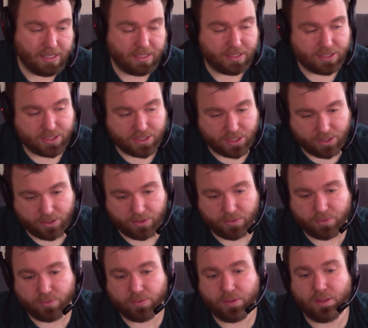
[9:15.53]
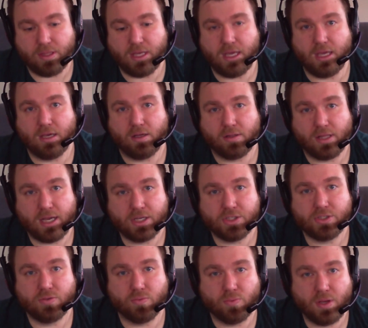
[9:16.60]
So the
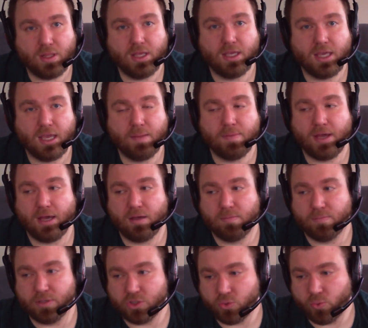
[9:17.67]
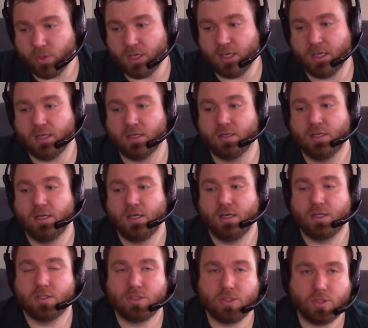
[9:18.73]
election really came down between
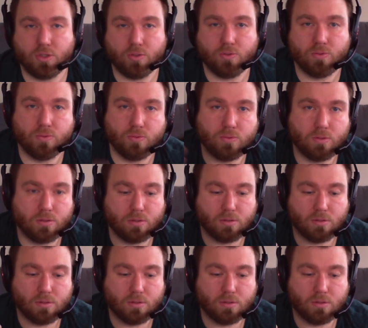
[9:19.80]
two